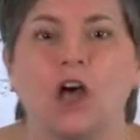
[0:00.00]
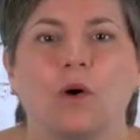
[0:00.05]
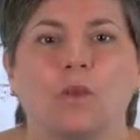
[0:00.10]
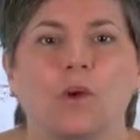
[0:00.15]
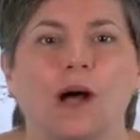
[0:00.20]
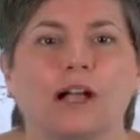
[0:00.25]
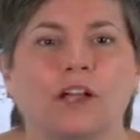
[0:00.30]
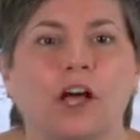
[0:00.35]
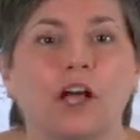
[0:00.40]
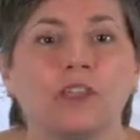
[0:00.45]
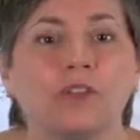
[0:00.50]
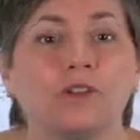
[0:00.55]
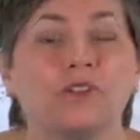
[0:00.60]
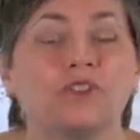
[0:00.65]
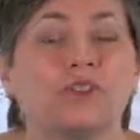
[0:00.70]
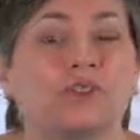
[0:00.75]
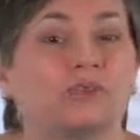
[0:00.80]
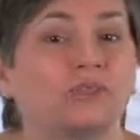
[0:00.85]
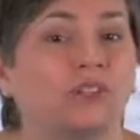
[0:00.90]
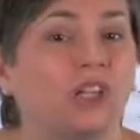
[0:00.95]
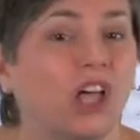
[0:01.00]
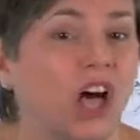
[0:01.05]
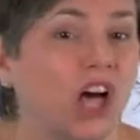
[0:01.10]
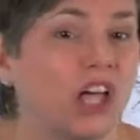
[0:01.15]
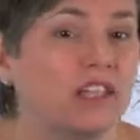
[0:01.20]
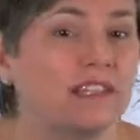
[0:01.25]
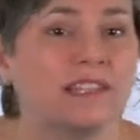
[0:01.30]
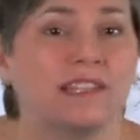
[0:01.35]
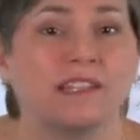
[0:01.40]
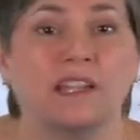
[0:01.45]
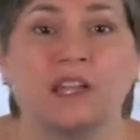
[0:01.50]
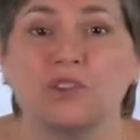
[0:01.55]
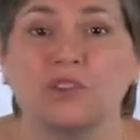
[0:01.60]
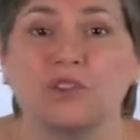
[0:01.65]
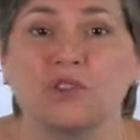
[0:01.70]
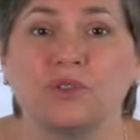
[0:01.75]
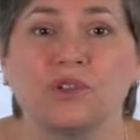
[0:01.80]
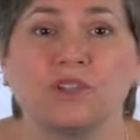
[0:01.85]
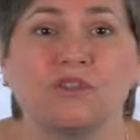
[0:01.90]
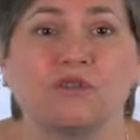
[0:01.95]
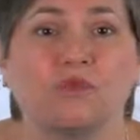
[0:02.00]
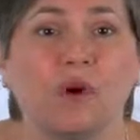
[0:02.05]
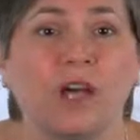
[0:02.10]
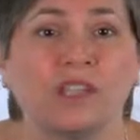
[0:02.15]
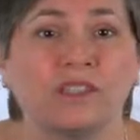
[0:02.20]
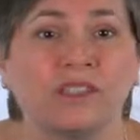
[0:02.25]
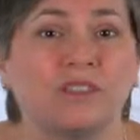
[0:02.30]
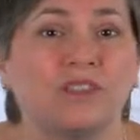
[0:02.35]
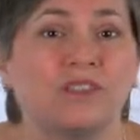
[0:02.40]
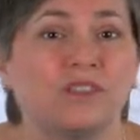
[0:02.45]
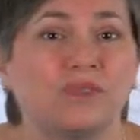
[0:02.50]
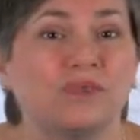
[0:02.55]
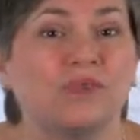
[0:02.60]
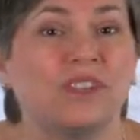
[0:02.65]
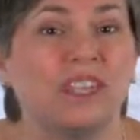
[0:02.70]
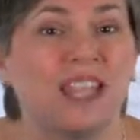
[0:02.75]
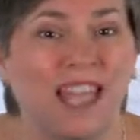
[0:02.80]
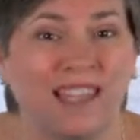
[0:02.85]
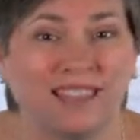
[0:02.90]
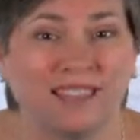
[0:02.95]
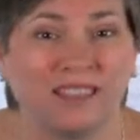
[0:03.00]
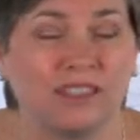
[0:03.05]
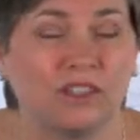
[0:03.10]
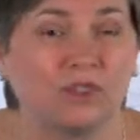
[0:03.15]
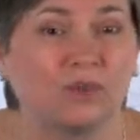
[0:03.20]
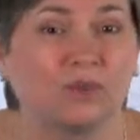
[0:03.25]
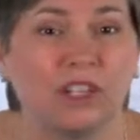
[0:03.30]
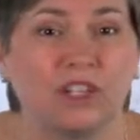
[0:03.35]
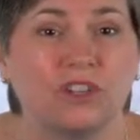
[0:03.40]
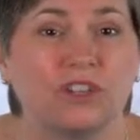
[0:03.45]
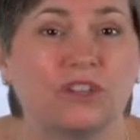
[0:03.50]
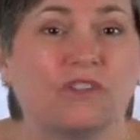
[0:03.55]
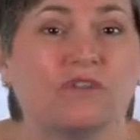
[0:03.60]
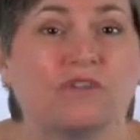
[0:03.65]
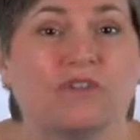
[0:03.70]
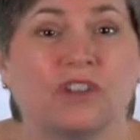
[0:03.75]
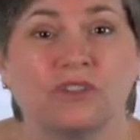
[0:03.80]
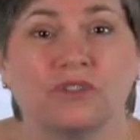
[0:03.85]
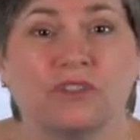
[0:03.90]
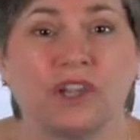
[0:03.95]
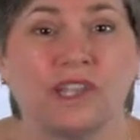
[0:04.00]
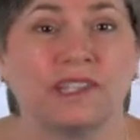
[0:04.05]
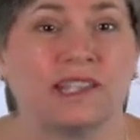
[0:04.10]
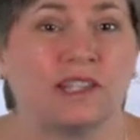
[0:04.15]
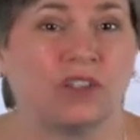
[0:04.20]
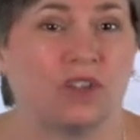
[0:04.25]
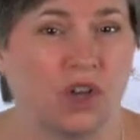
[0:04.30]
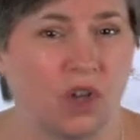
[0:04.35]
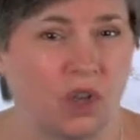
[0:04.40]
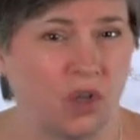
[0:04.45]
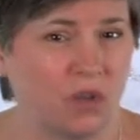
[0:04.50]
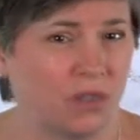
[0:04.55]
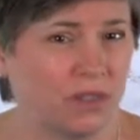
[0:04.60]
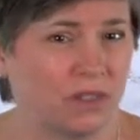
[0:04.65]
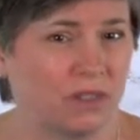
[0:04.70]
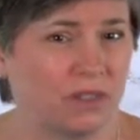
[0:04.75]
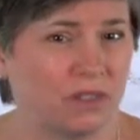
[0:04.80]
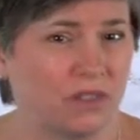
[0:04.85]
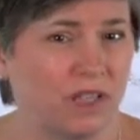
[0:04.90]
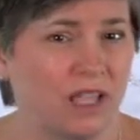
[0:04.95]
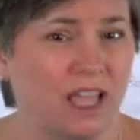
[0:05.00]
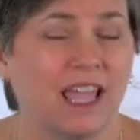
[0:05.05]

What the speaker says: while others are lost and unsure of what to do next to reach their fundraising goals?